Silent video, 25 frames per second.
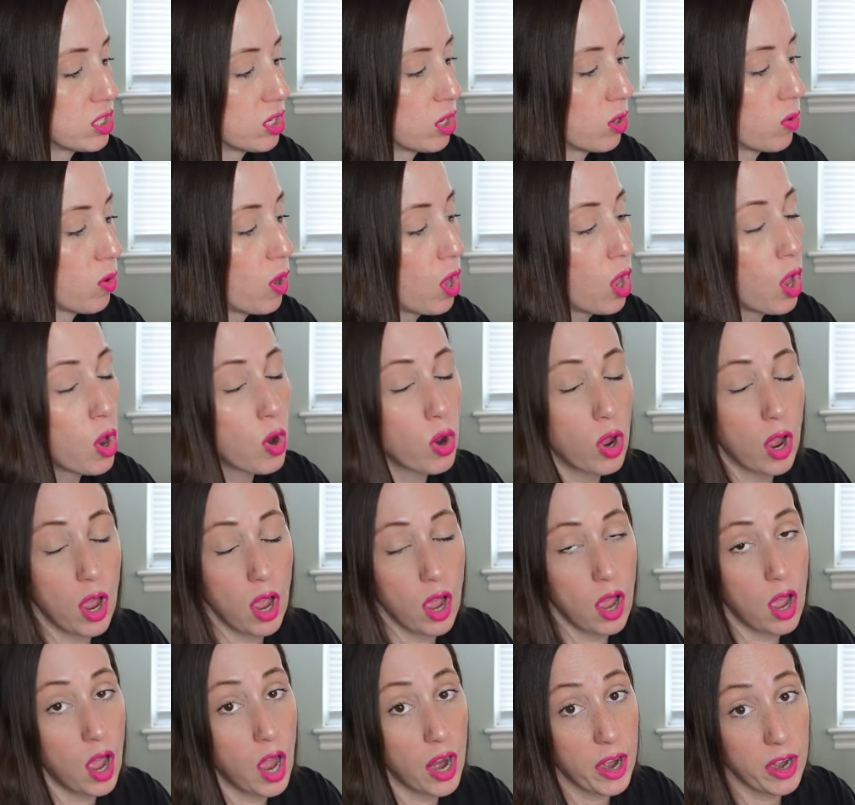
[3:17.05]
you know,
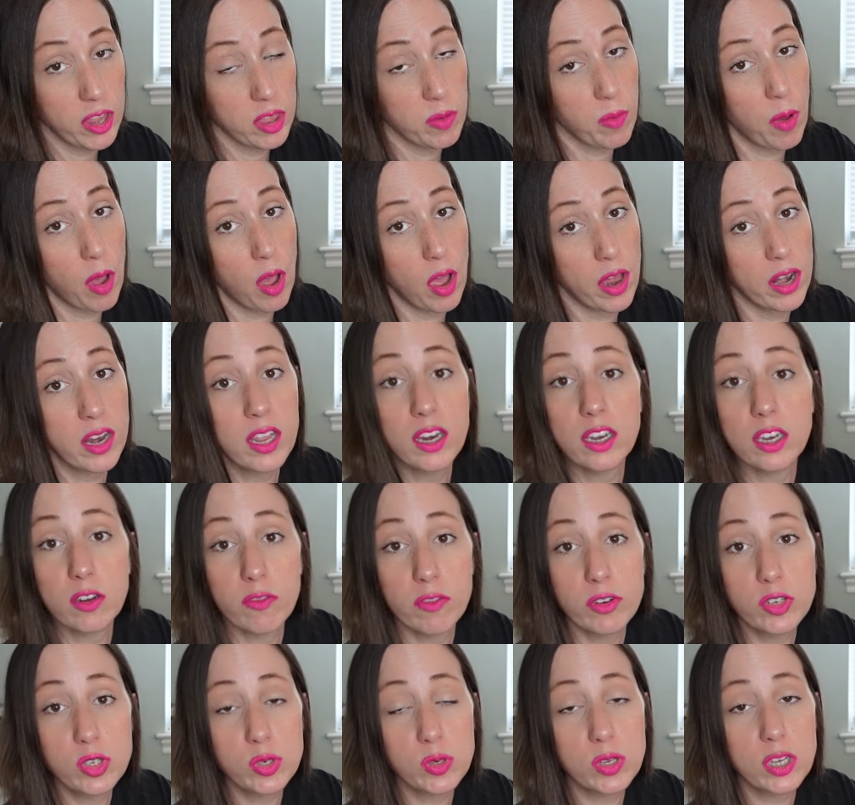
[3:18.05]
iron them on
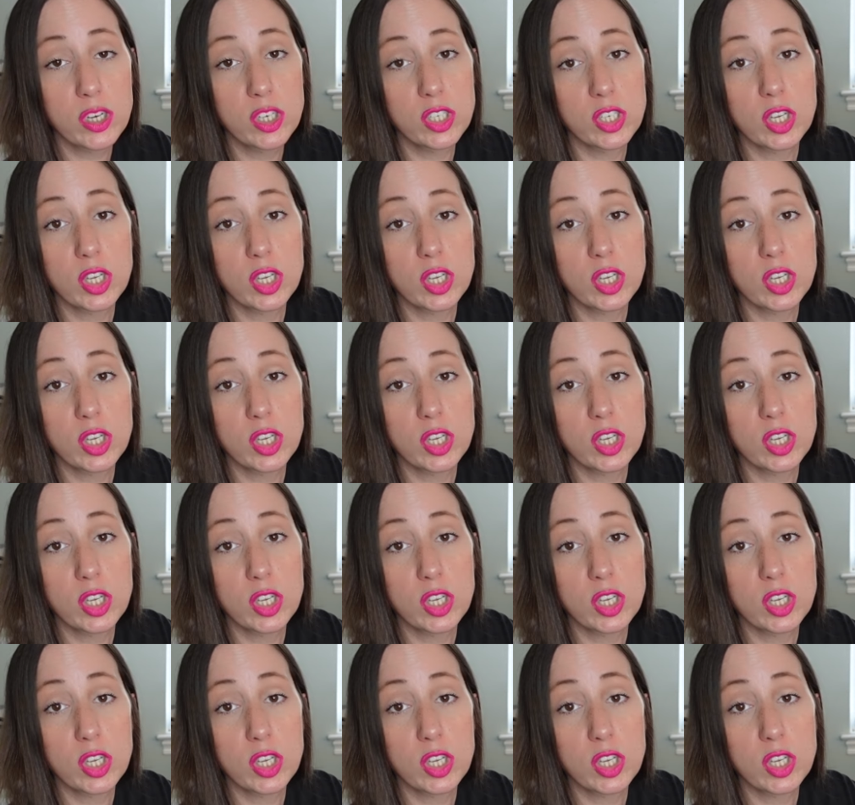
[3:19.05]
individually.